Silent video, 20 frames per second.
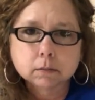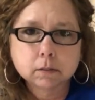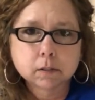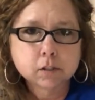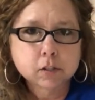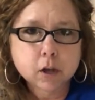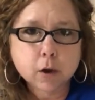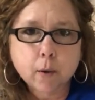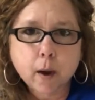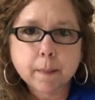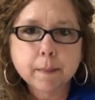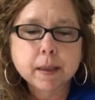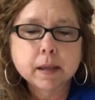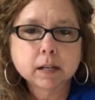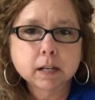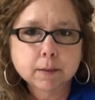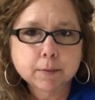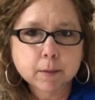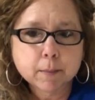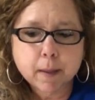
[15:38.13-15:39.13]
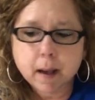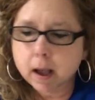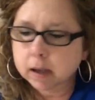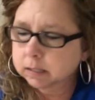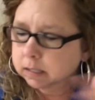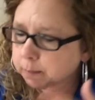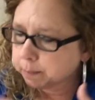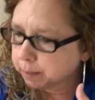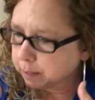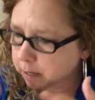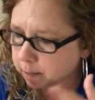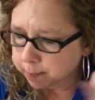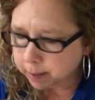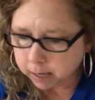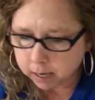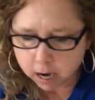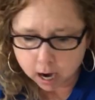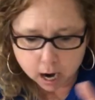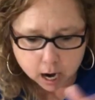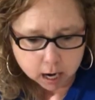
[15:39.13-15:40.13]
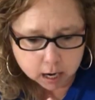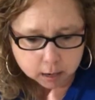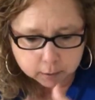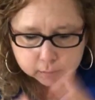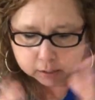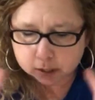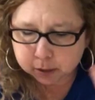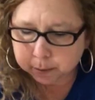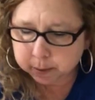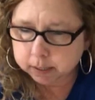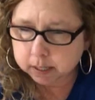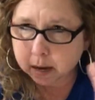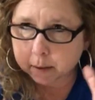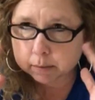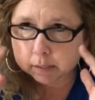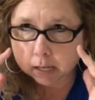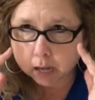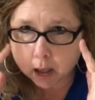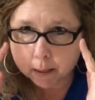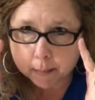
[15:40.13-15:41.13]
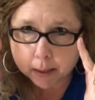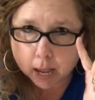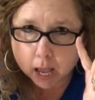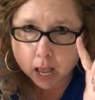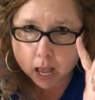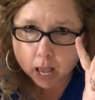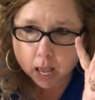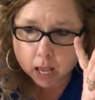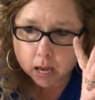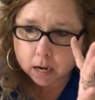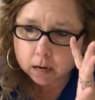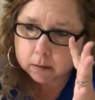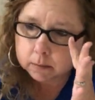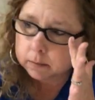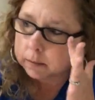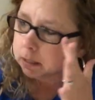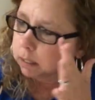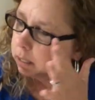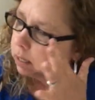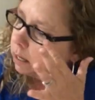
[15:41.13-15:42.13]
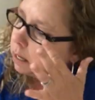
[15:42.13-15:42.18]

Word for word: So I picked up the box, I put it in my cart, I was so excited, I was like, oh my God. Oh.